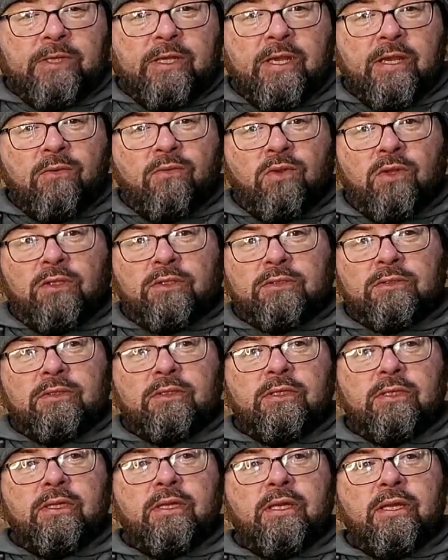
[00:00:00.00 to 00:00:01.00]
It will
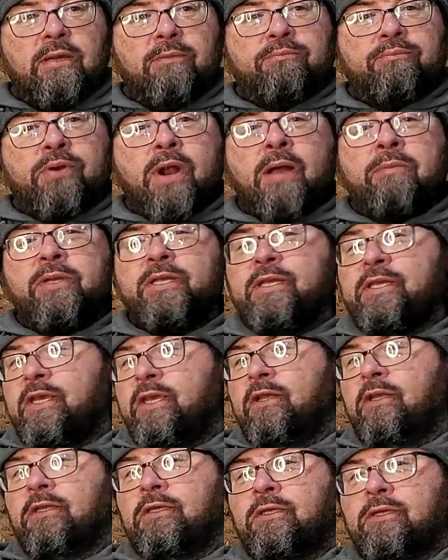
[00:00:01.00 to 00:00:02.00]
probably
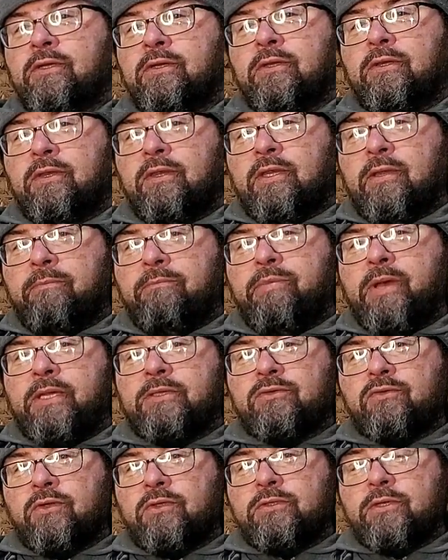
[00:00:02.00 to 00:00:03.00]
yield you the
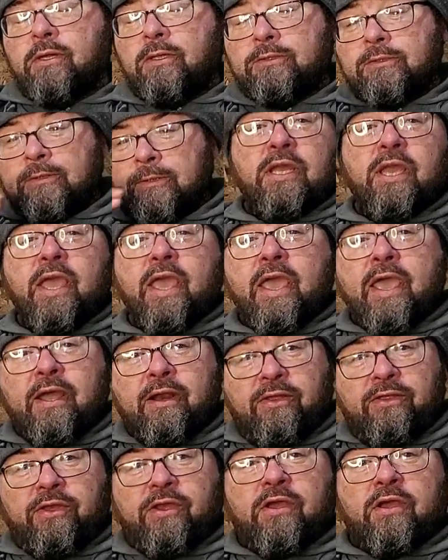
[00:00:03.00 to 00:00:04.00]
best results
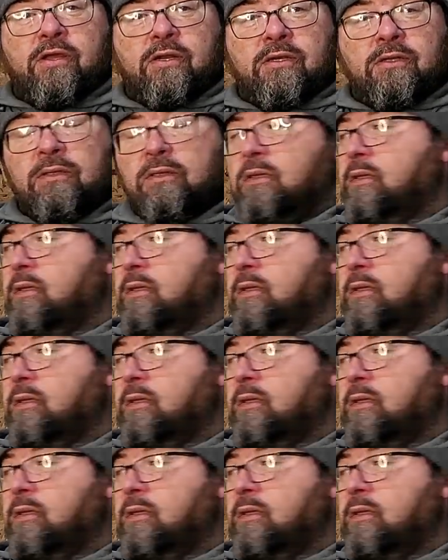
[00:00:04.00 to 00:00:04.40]
out of the gun.